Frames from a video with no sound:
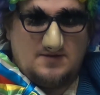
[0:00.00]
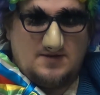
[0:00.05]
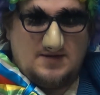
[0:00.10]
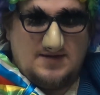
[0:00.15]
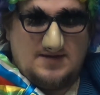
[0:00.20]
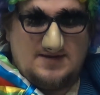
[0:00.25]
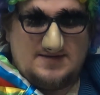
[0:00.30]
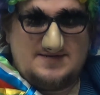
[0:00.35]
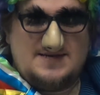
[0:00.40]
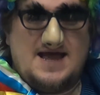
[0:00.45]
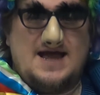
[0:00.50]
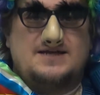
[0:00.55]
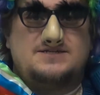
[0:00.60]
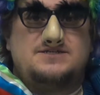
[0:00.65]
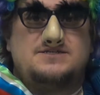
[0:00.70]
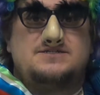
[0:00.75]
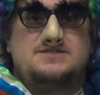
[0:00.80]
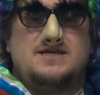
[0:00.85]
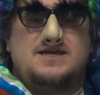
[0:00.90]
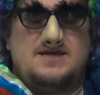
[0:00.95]
It
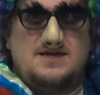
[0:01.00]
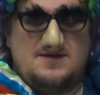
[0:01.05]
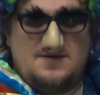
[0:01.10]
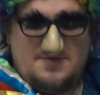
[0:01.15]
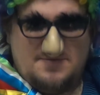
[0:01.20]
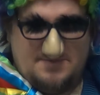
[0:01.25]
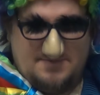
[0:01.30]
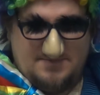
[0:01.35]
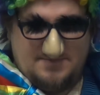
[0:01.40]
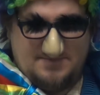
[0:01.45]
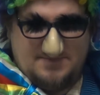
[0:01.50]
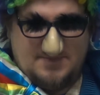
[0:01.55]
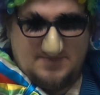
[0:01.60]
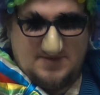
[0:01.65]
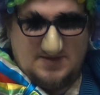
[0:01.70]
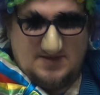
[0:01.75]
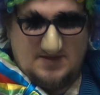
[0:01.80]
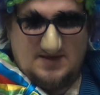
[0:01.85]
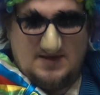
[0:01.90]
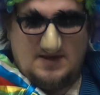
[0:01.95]
attaches here,
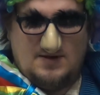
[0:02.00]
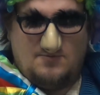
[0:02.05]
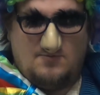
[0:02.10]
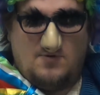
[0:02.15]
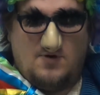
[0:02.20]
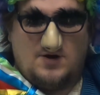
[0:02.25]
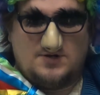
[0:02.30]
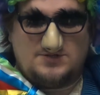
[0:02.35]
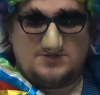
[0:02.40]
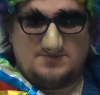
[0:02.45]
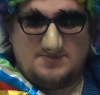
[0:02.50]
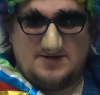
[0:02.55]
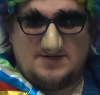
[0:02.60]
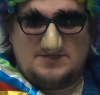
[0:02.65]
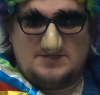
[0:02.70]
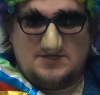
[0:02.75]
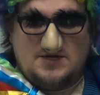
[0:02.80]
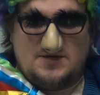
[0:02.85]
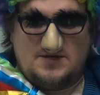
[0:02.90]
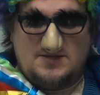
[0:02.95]
and watch, I'm going
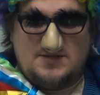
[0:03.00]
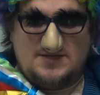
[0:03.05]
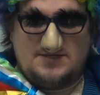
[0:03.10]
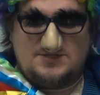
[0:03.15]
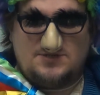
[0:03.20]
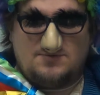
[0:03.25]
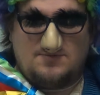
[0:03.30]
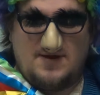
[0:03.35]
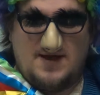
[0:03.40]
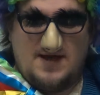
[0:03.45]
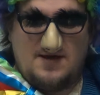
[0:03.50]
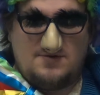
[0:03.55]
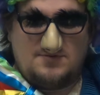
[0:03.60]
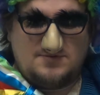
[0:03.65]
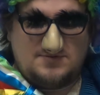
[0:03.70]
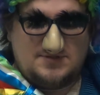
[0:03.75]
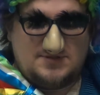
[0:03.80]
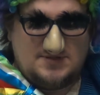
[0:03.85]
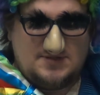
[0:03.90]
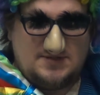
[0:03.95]
to turn this
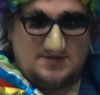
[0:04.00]
around,